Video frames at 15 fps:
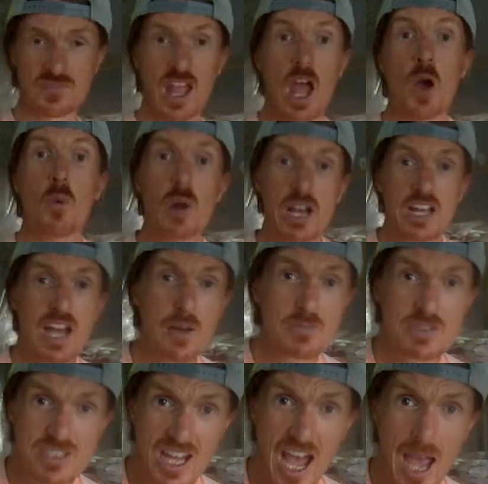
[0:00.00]
When it comes
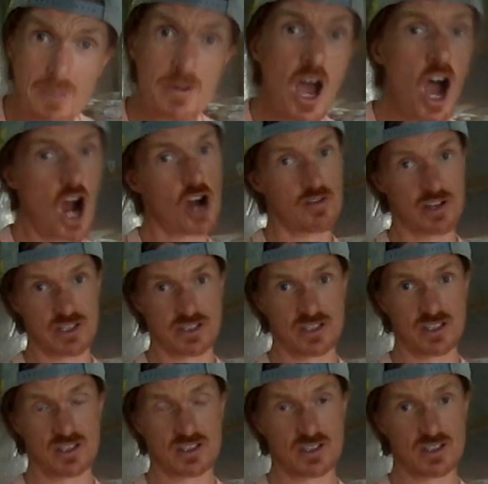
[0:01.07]
time to harvest,
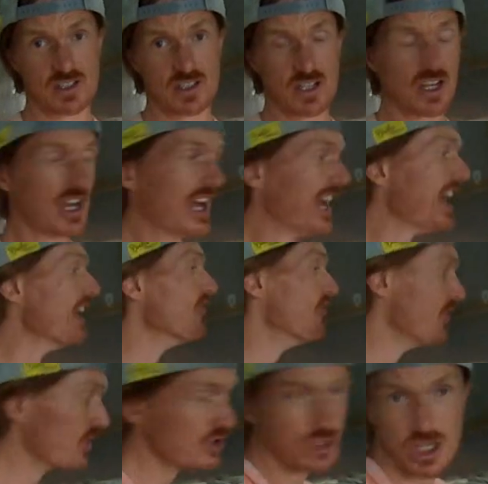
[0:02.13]
it
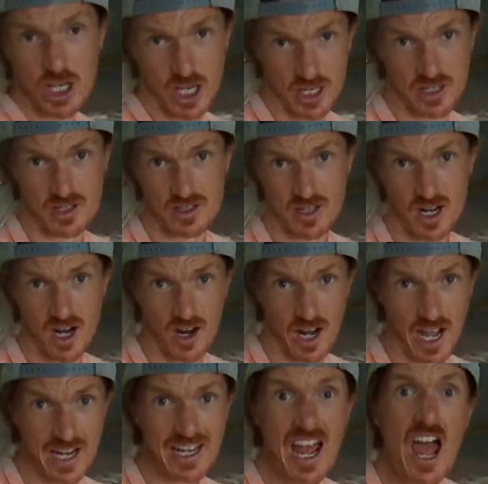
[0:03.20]
feels good. All
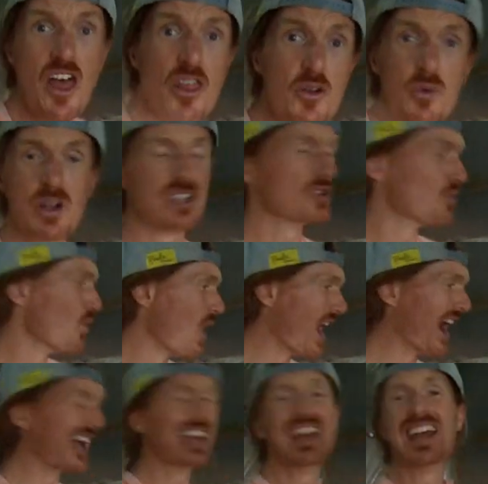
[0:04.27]
right. The reason
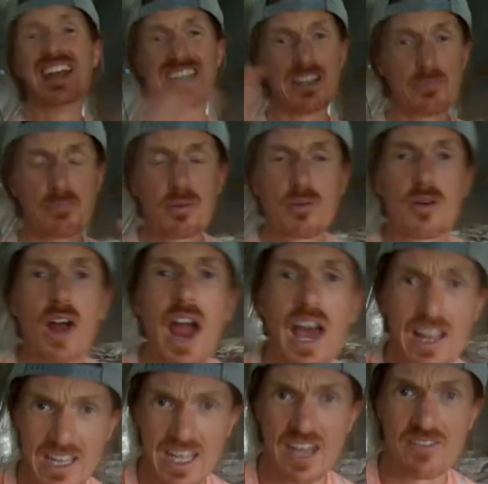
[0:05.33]
why you
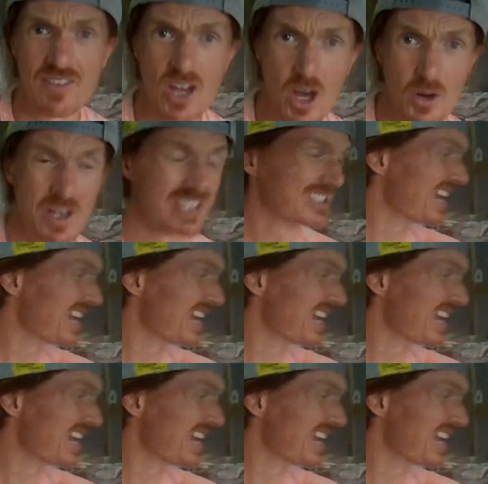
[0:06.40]
probably have noticed